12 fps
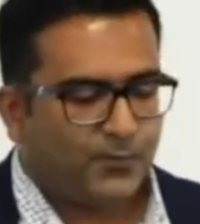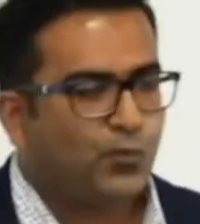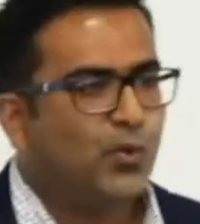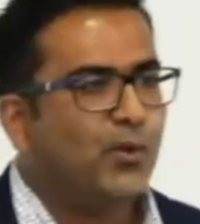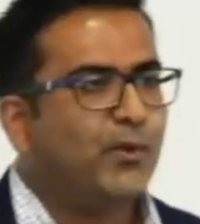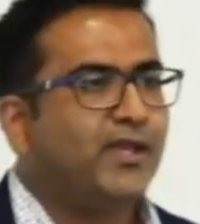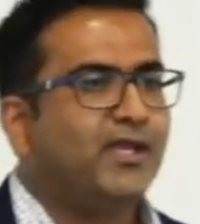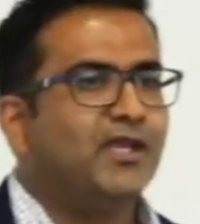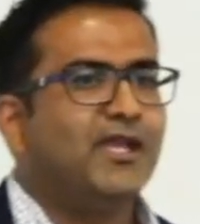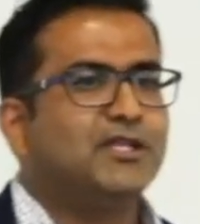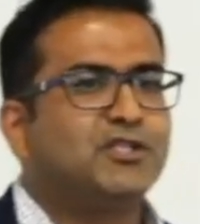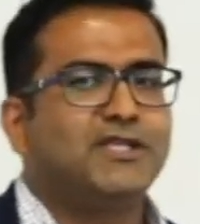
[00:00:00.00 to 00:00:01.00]
When we
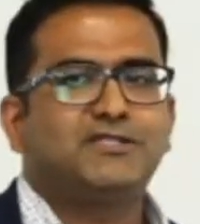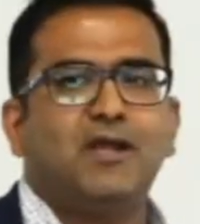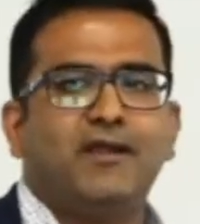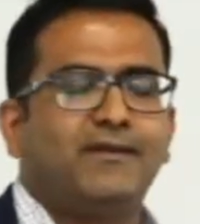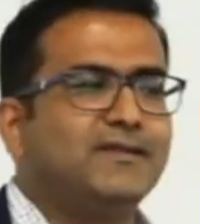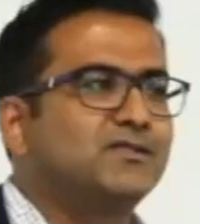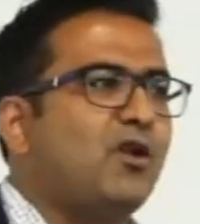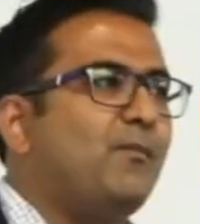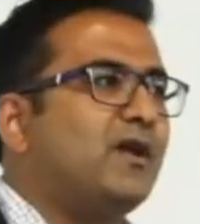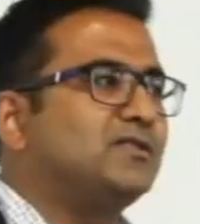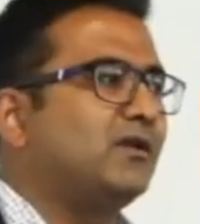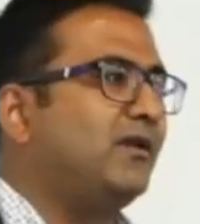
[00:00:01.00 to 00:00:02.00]
initially started the Scrum
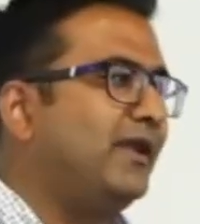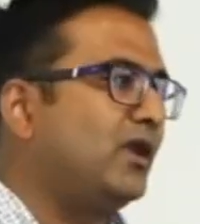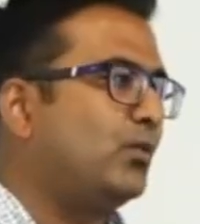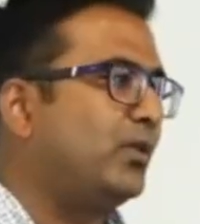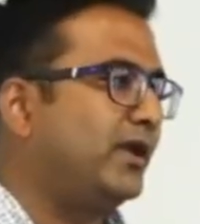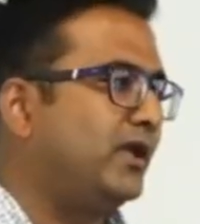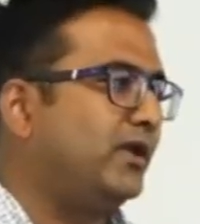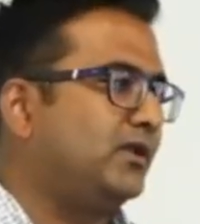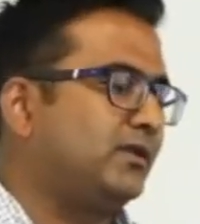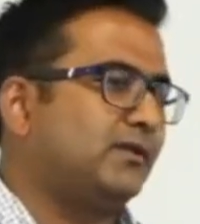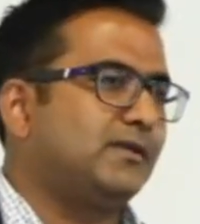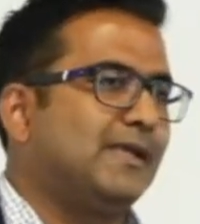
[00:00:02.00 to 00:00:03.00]
Master clinic, we
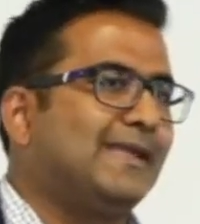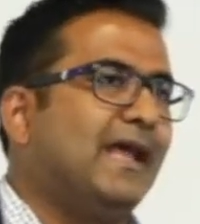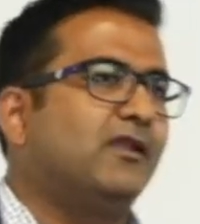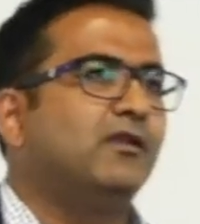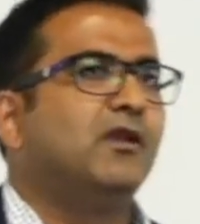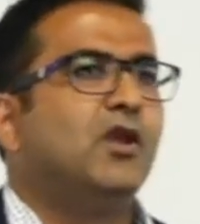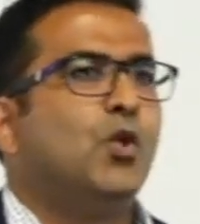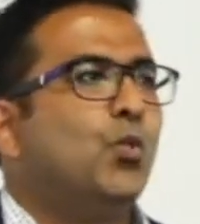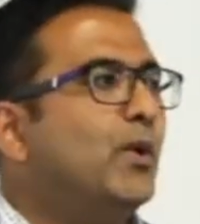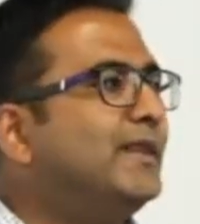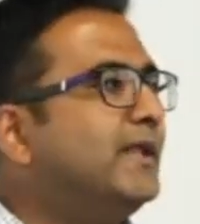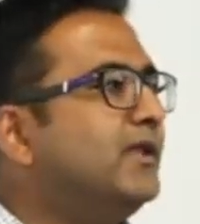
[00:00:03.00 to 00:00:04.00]
did that
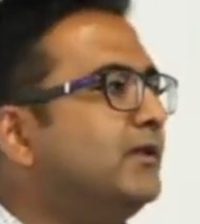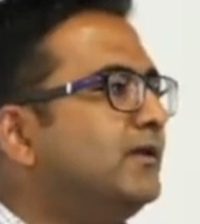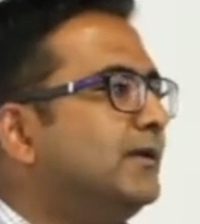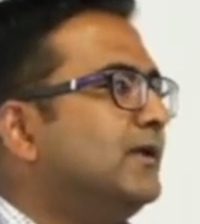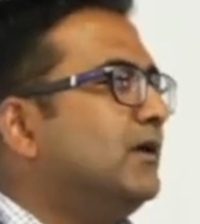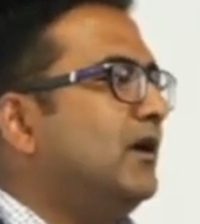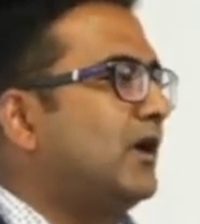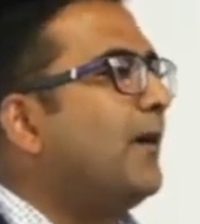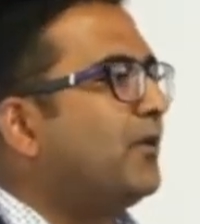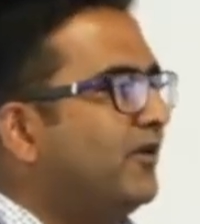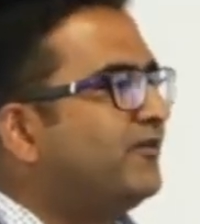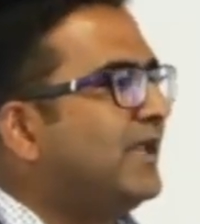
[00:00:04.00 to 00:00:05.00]
within a
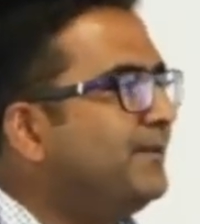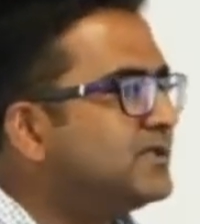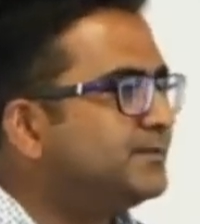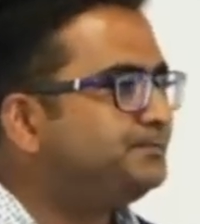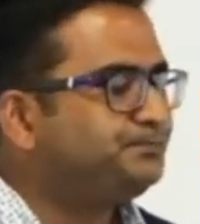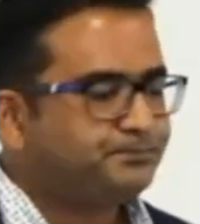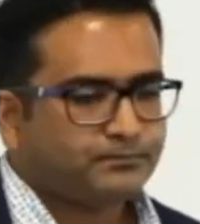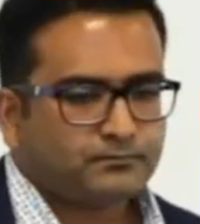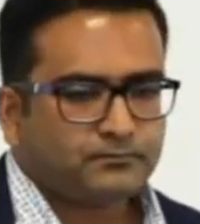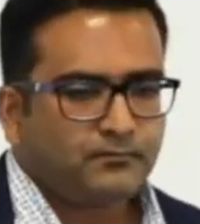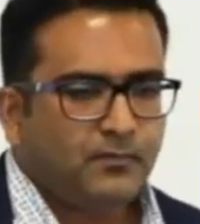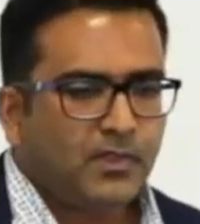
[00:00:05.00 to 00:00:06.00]
couple of teams.
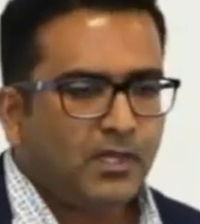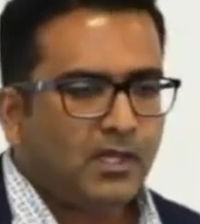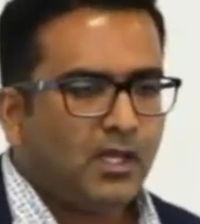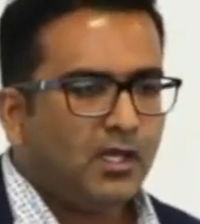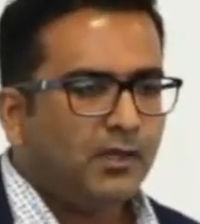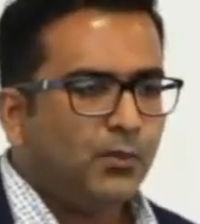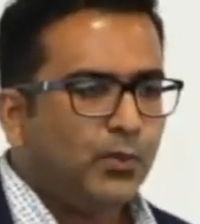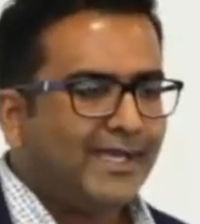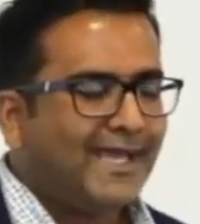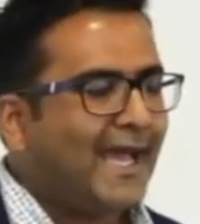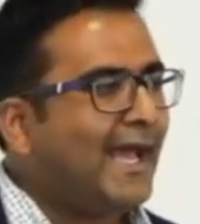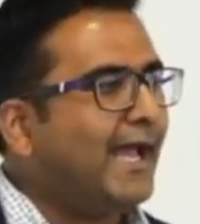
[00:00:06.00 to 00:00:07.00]
We
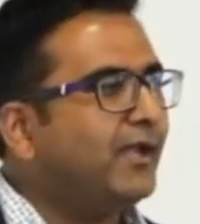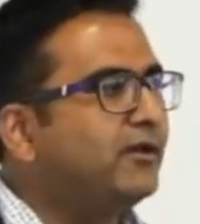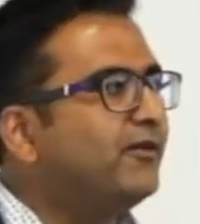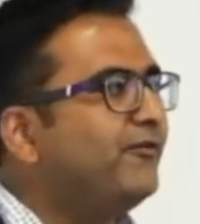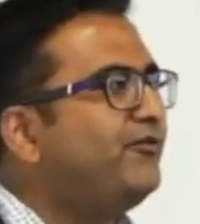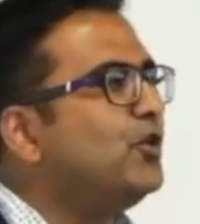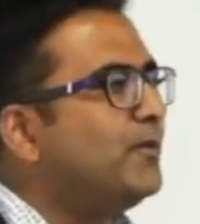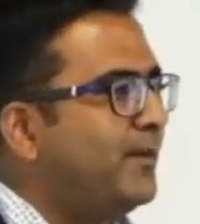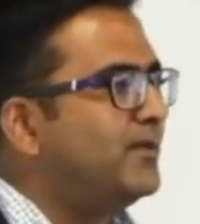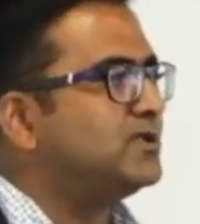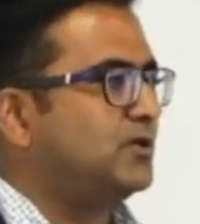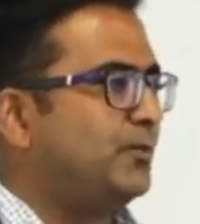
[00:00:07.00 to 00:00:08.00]
had few
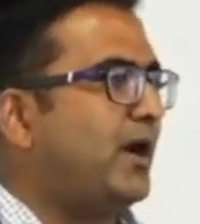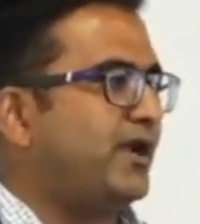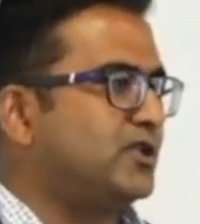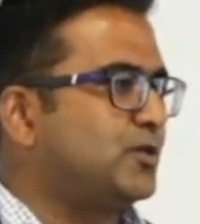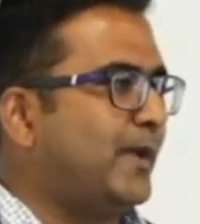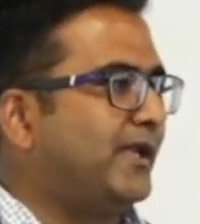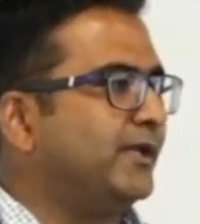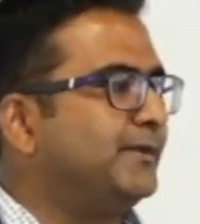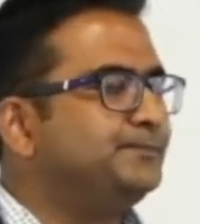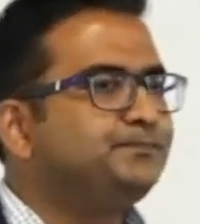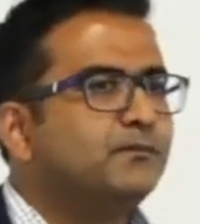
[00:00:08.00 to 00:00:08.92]
members who participated,